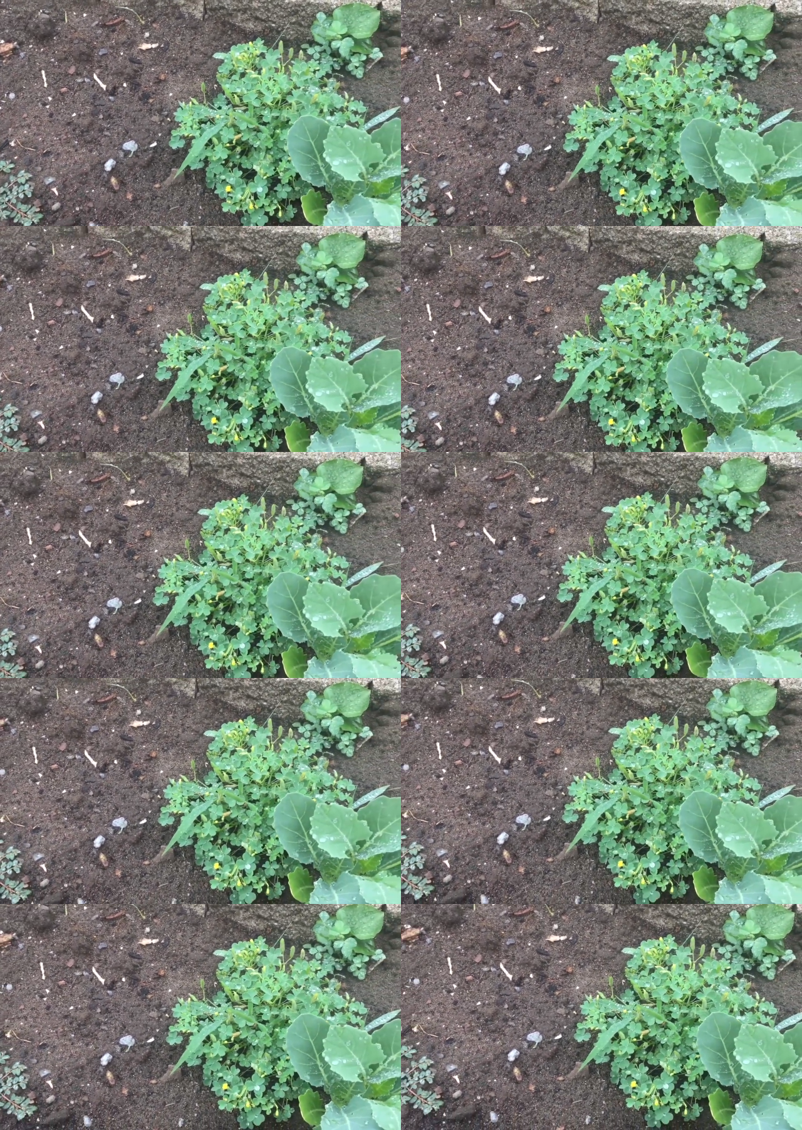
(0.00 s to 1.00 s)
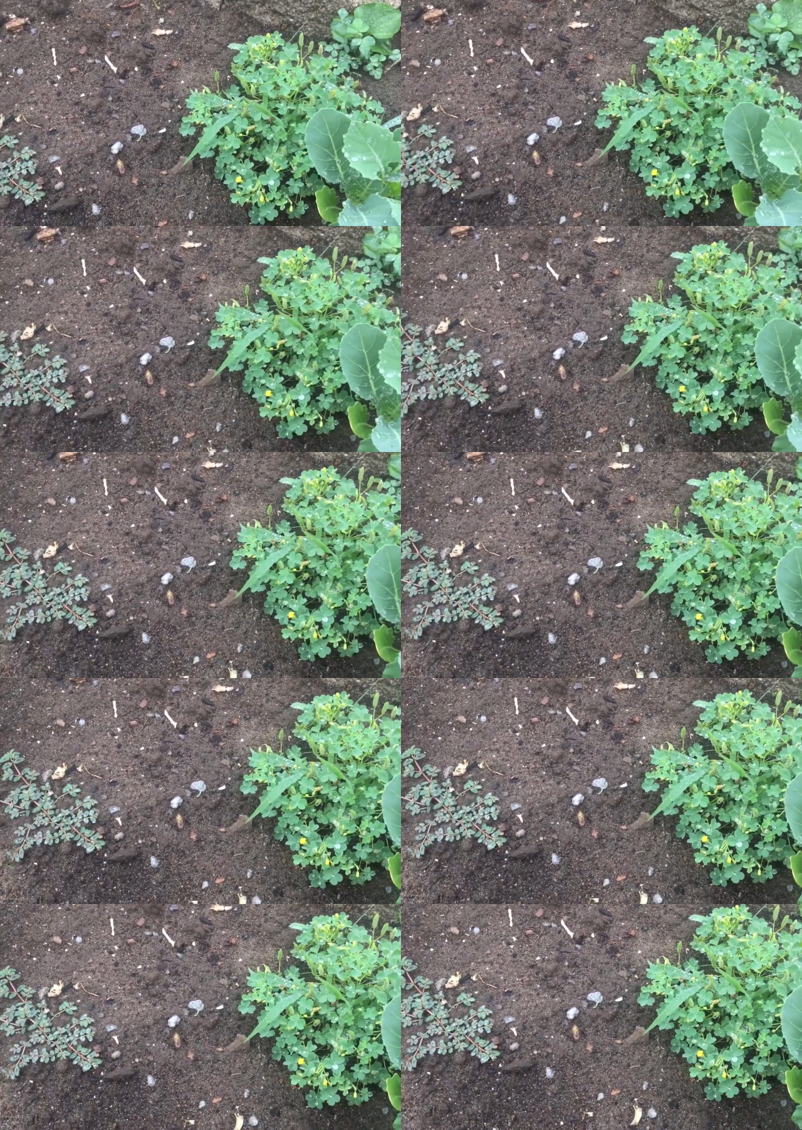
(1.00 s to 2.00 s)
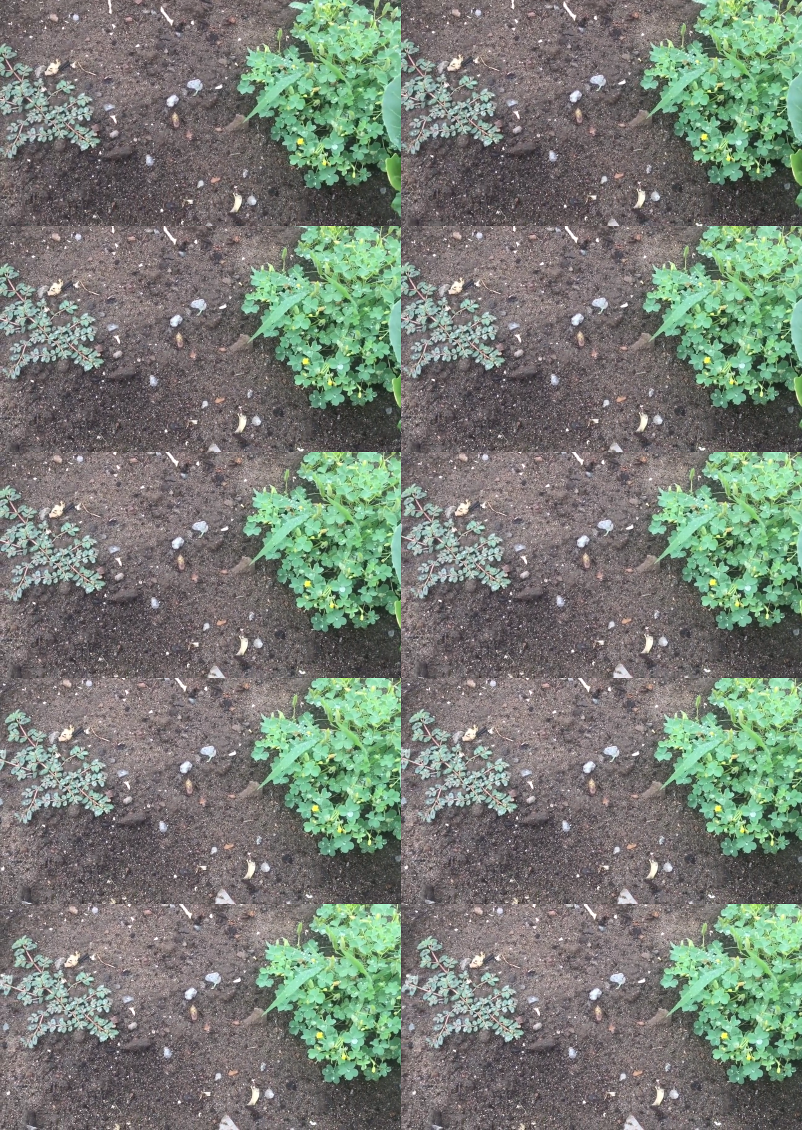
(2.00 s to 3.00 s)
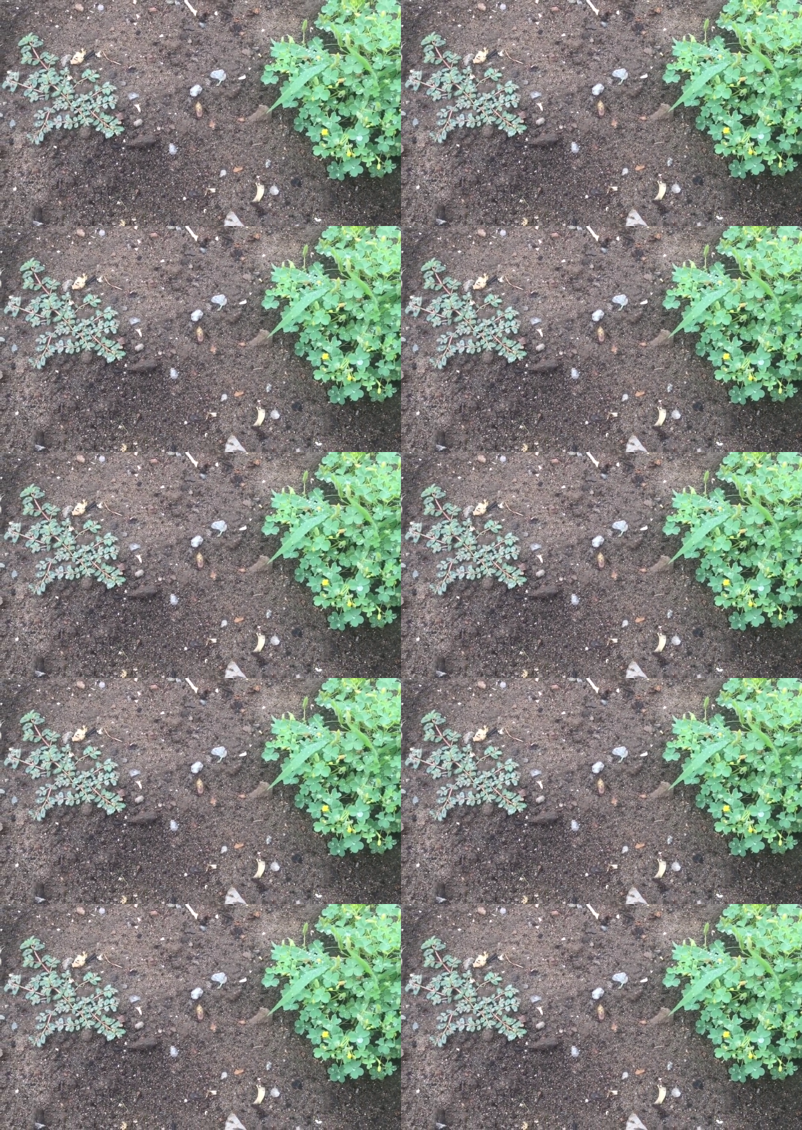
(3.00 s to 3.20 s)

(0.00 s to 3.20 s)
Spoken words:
Nobody's mouth can be seen.